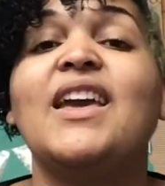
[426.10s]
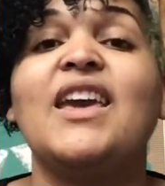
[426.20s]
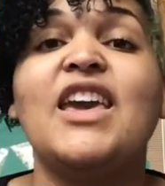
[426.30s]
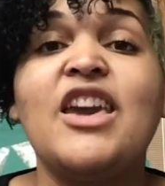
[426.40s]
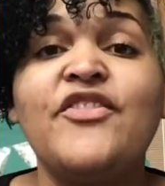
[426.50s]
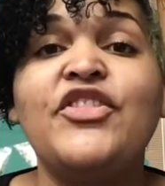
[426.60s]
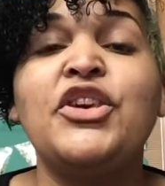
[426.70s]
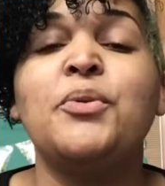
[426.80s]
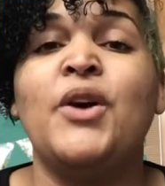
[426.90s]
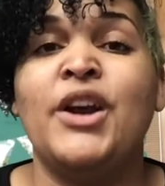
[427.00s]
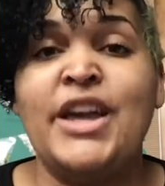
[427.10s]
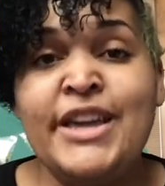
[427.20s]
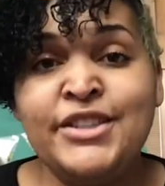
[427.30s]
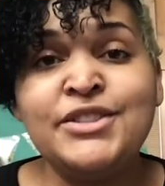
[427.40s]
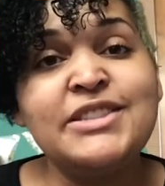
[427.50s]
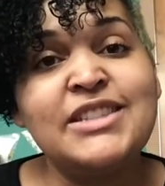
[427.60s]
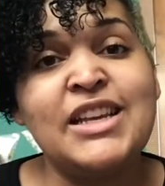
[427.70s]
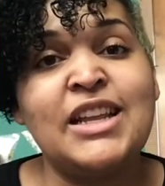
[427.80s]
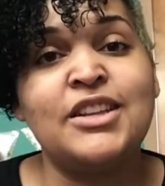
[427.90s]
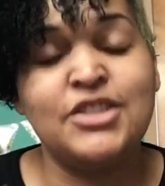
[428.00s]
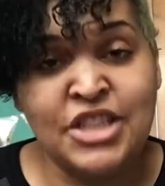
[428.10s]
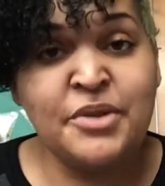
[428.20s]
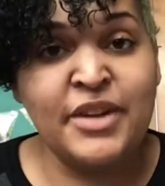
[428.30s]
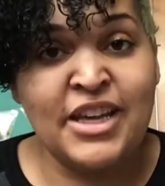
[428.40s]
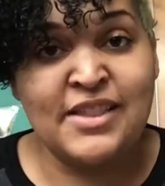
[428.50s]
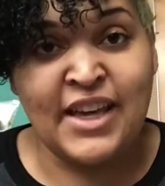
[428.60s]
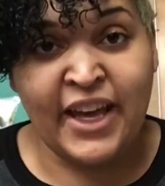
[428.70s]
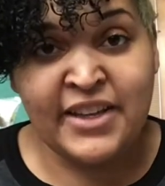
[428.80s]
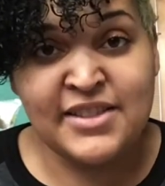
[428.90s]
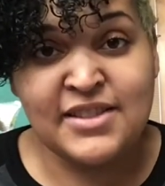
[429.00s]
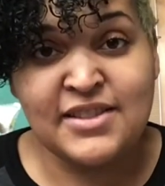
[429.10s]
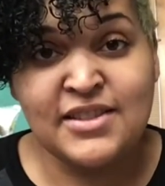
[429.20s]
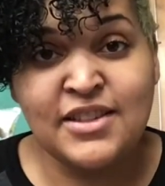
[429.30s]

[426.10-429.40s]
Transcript: If you are interested in doing this,